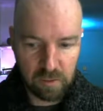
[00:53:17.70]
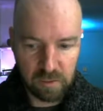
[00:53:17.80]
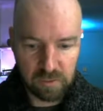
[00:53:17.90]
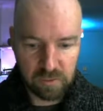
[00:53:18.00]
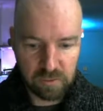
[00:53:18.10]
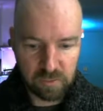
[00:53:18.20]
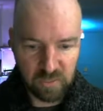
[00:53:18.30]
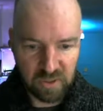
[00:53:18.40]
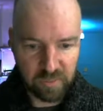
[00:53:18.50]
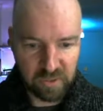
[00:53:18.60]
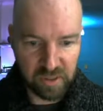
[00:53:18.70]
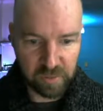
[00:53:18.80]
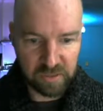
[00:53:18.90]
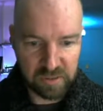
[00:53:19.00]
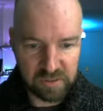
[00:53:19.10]
Let's use some proper
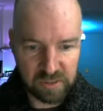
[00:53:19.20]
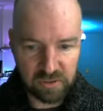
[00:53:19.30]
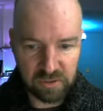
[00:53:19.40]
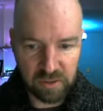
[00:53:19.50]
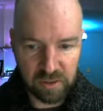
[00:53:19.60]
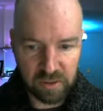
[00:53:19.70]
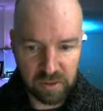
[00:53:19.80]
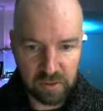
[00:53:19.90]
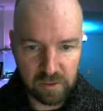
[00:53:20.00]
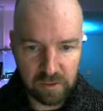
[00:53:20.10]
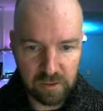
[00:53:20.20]
capitalization there